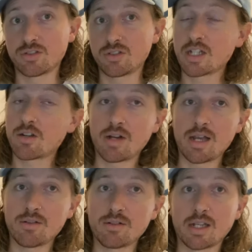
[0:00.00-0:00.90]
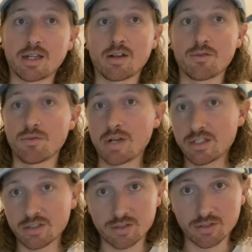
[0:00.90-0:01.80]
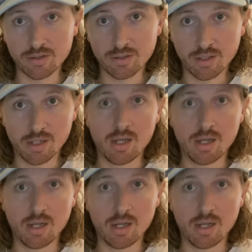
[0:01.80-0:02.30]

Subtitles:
stick around and get registered,